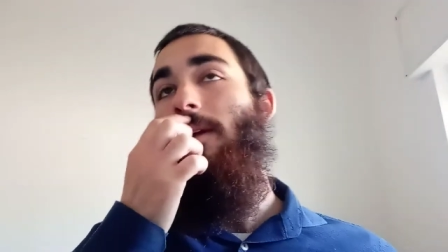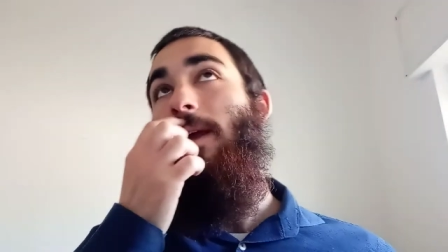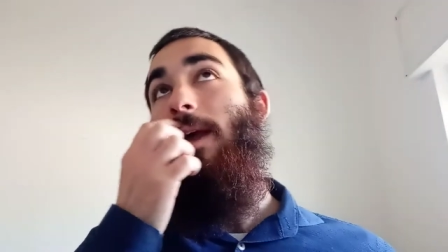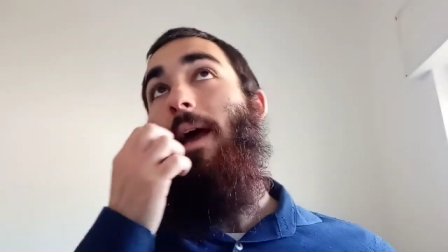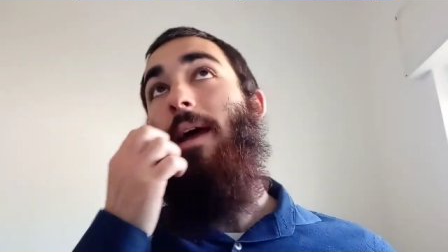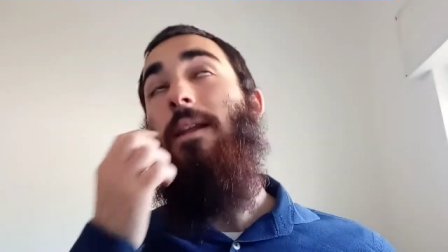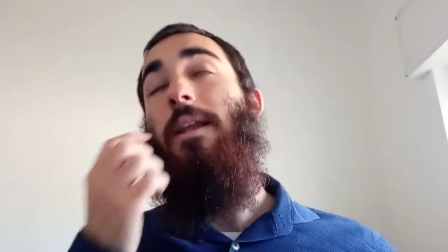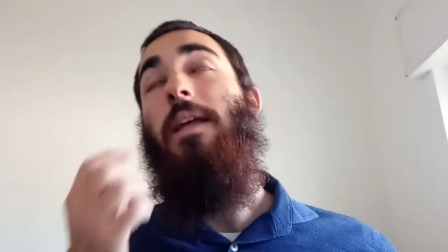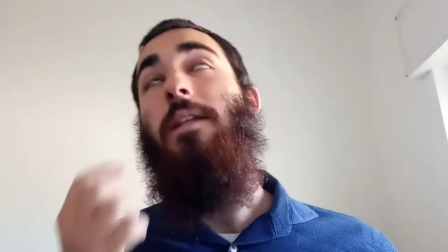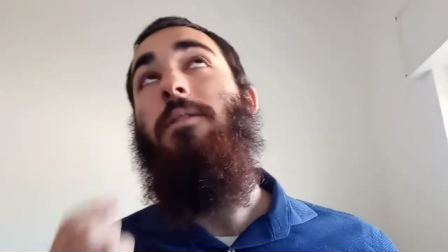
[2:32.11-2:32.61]

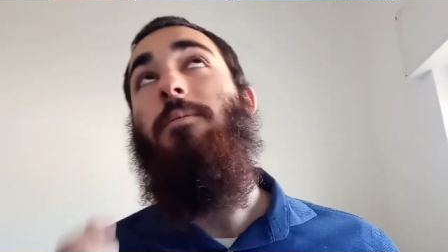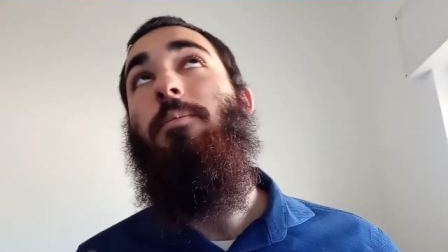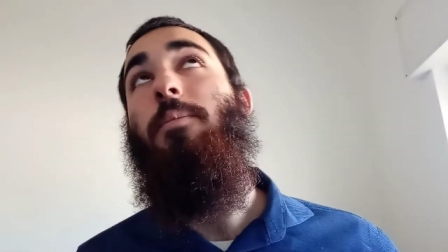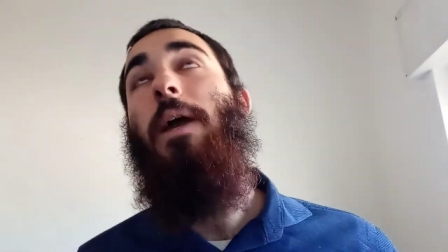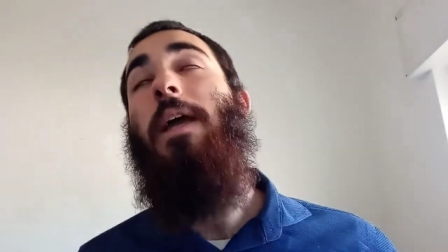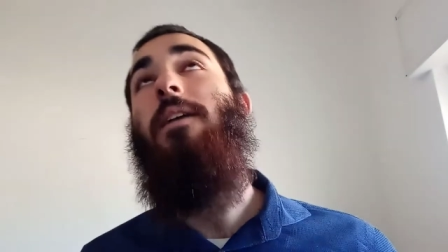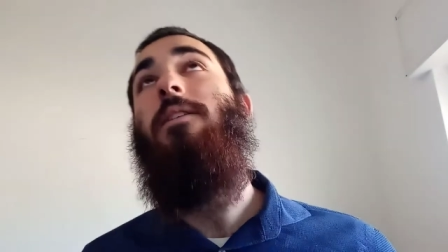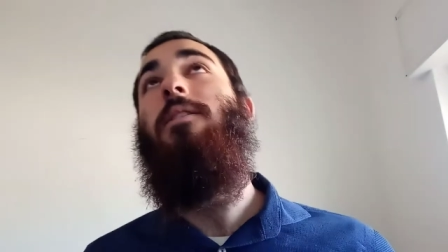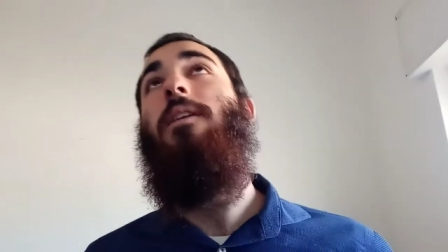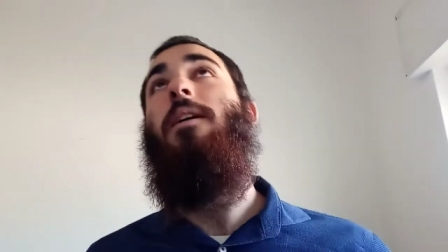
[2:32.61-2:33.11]

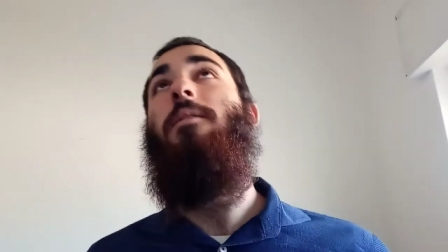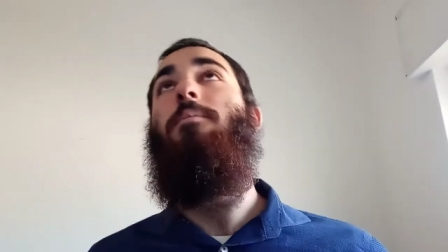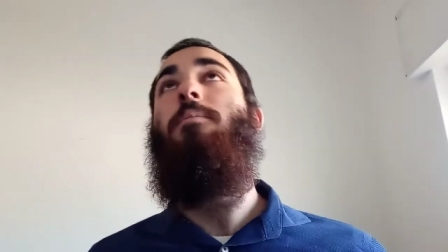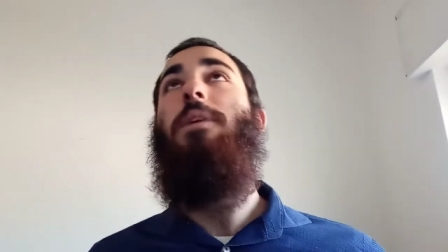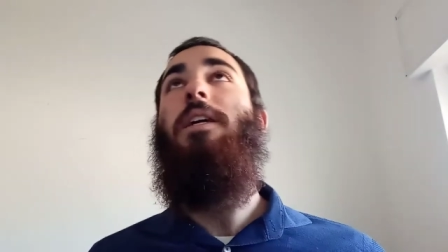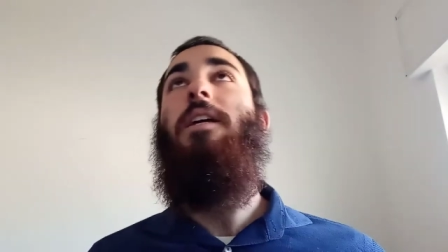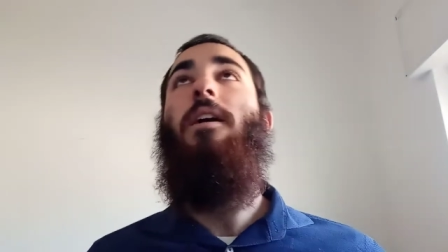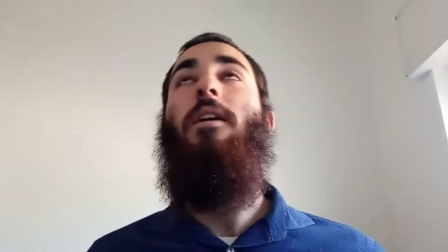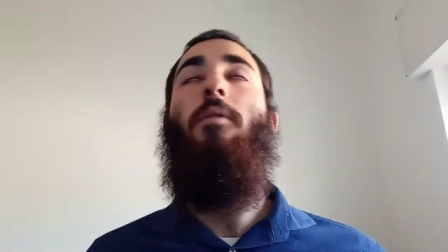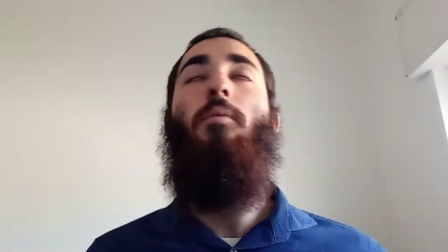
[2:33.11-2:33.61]

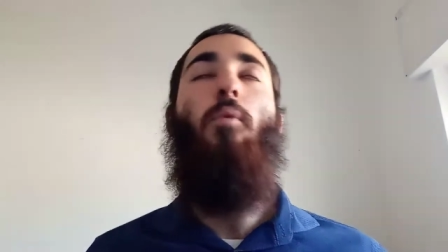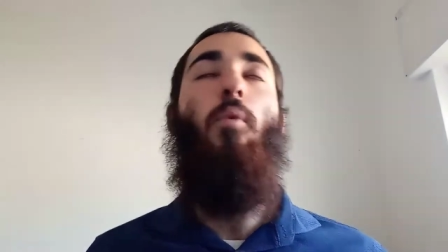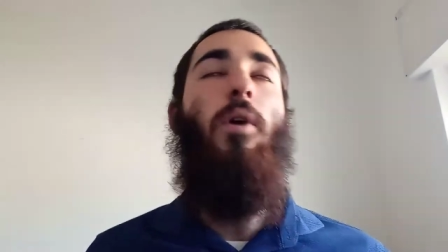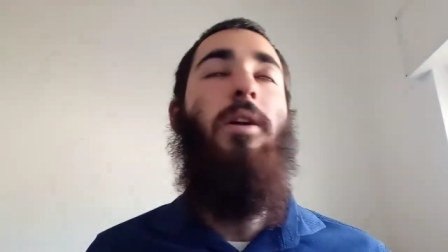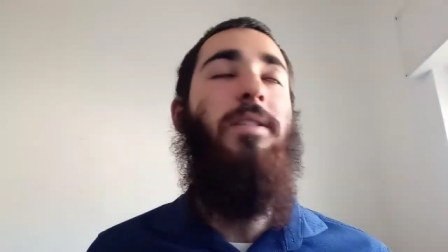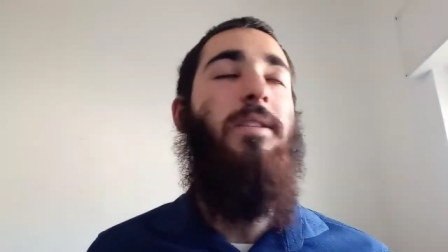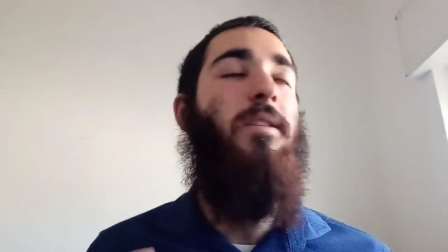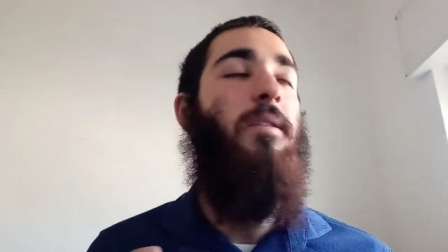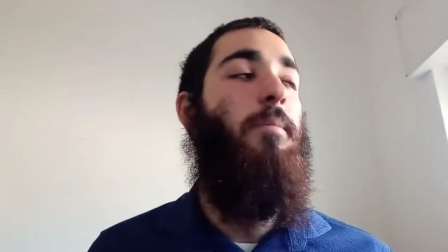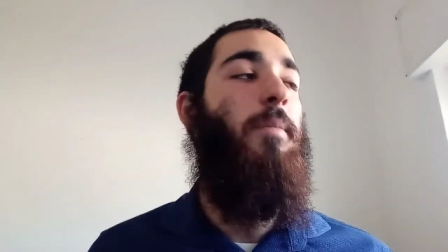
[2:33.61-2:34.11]

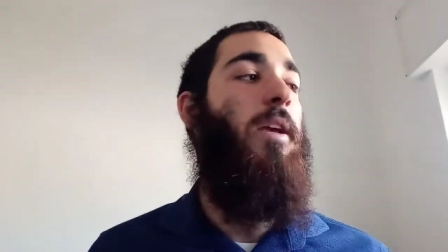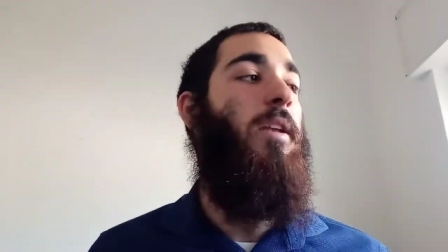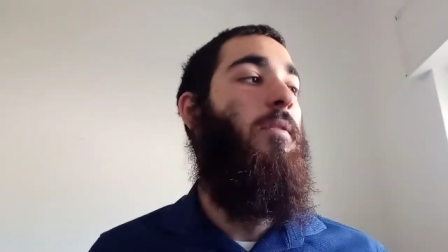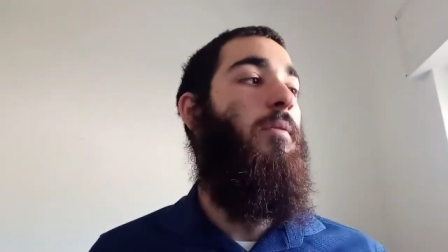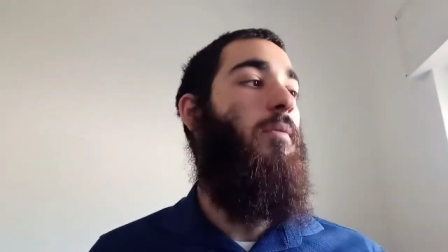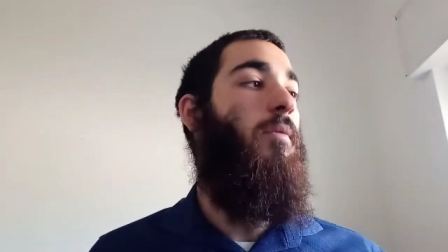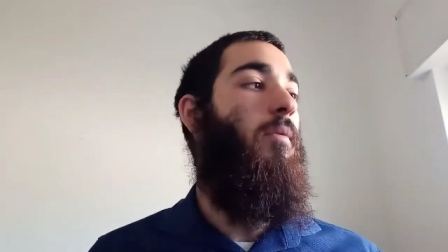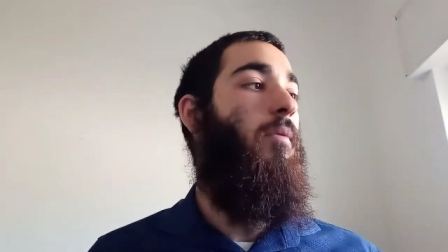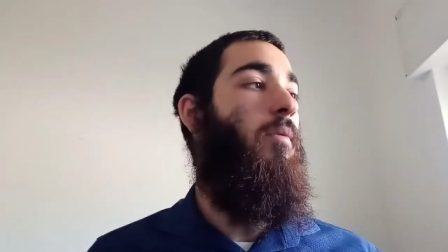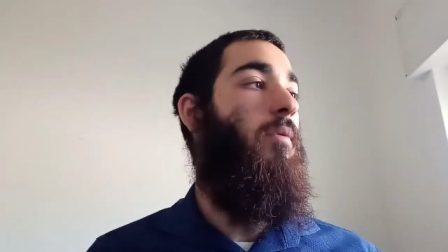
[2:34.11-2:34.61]
What's the
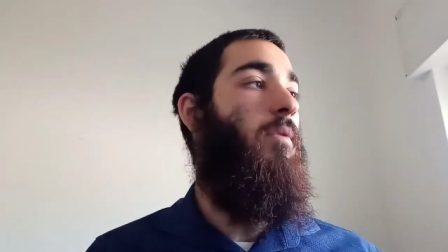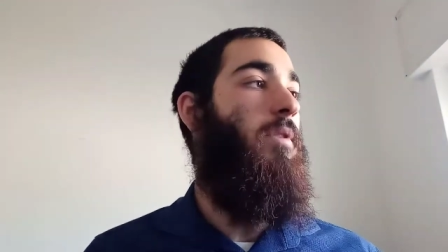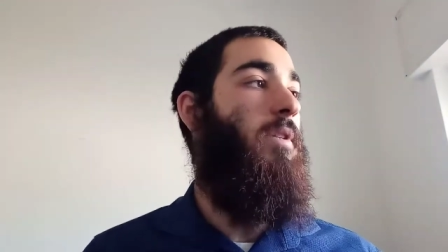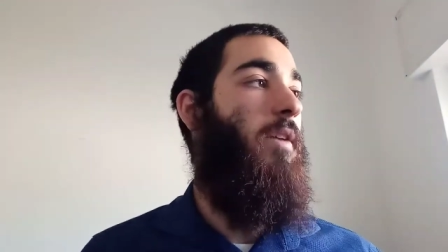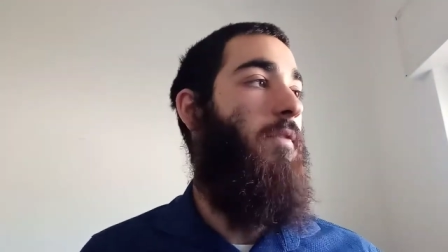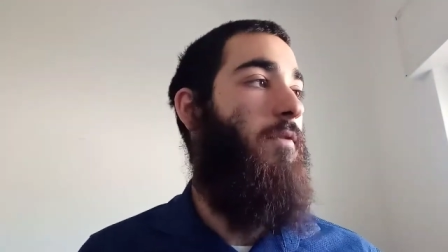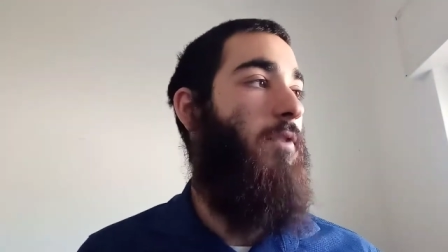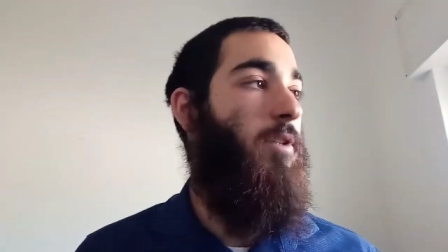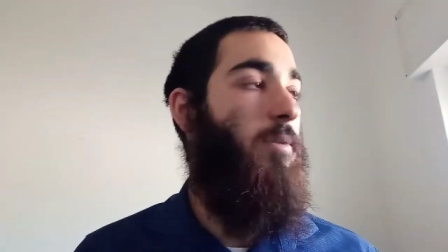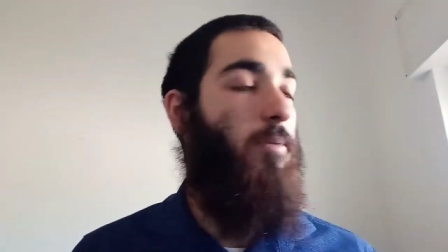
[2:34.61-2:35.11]
main
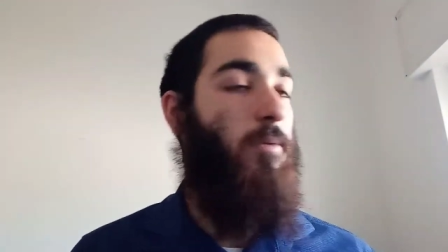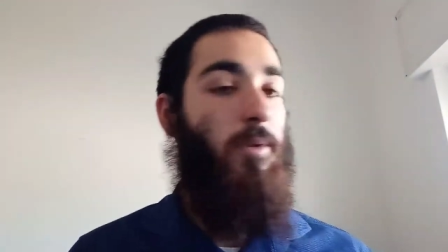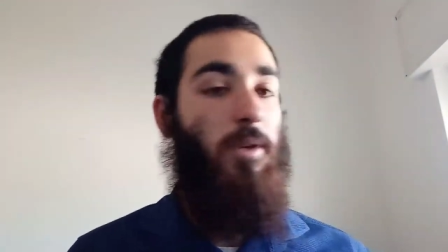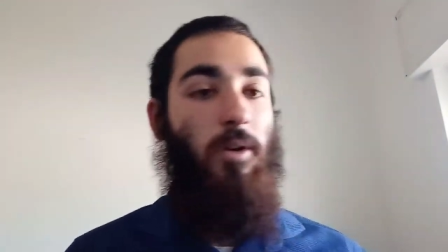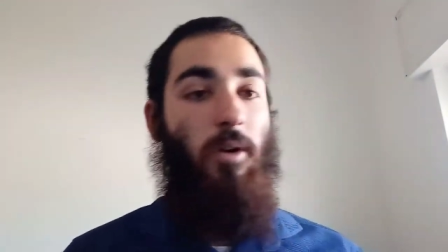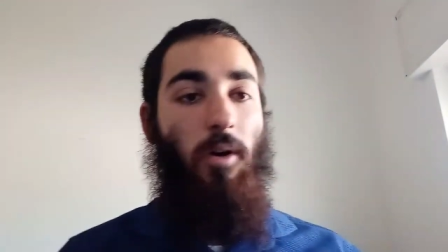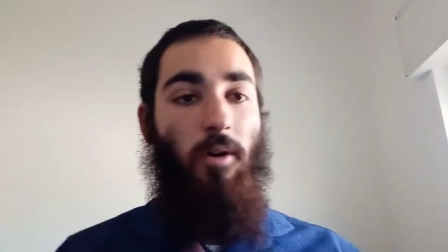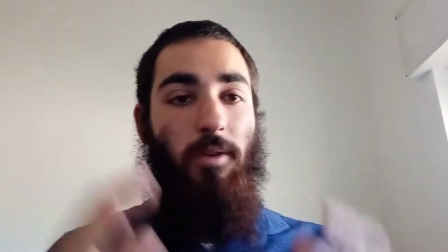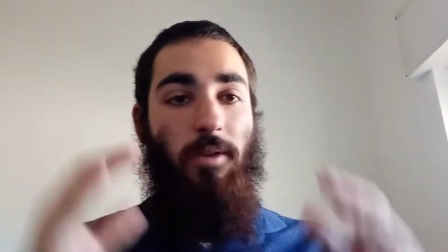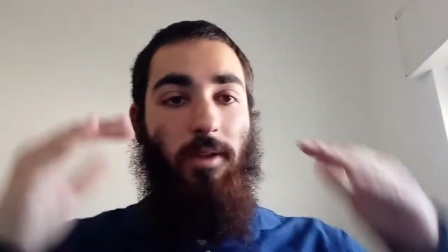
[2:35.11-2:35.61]
difference between
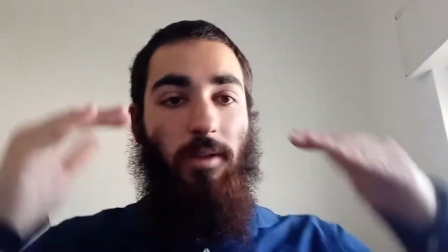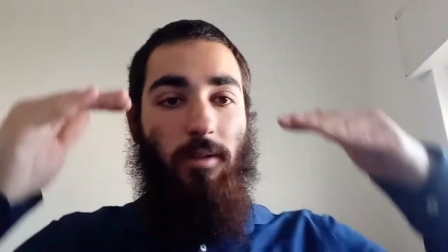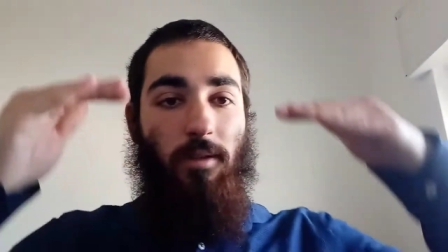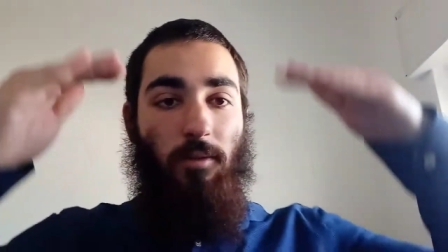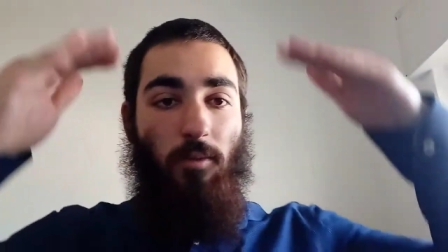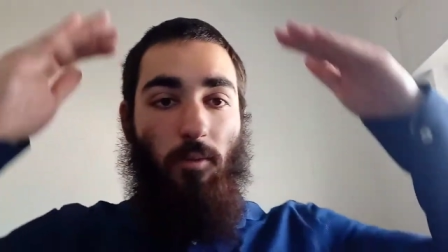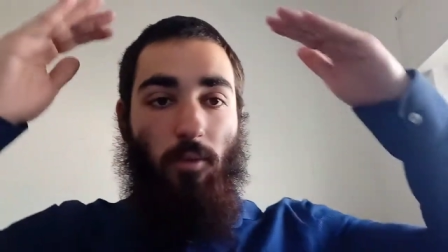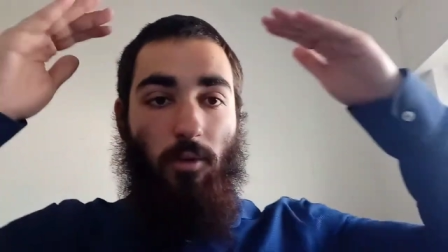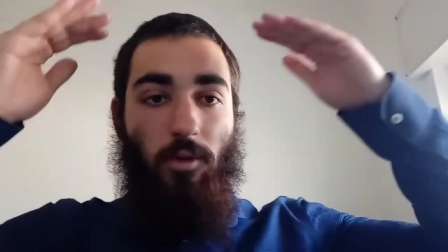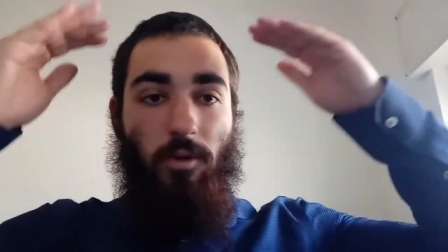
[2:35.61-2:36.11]
all the
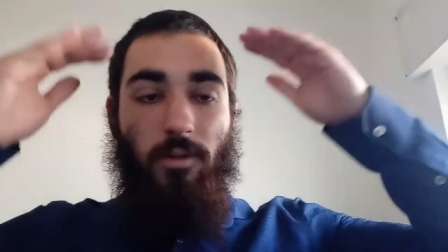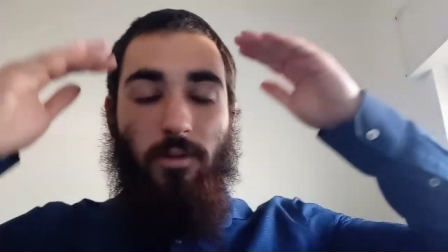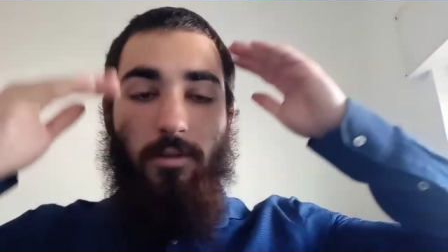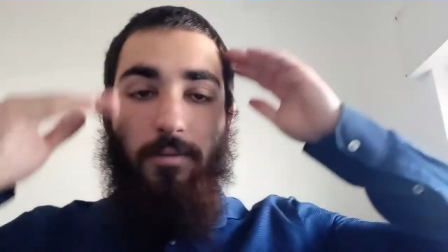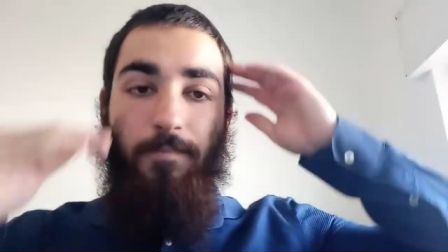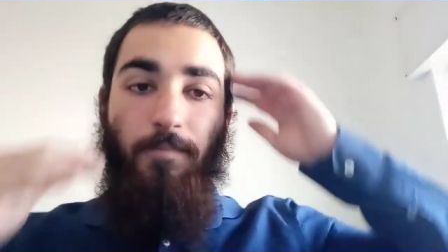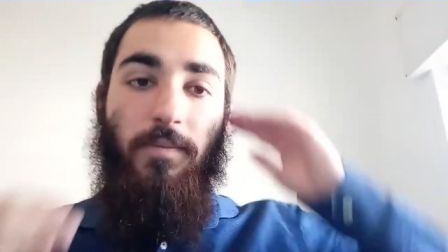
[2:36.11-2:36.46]
worlds